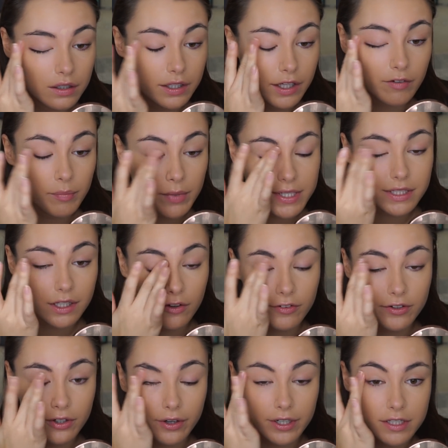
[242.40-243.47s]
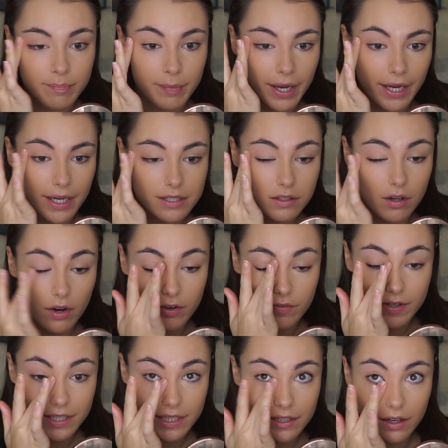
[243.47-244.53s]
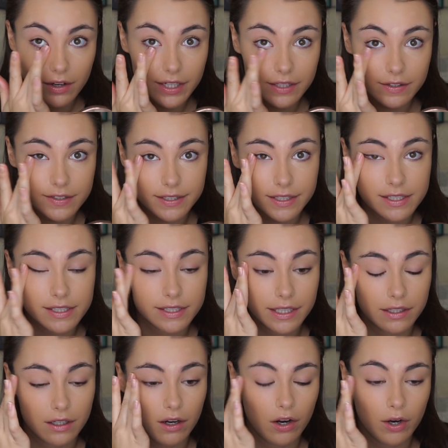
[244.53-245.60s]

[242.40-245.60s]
give myself a nice base. I really like this concealer.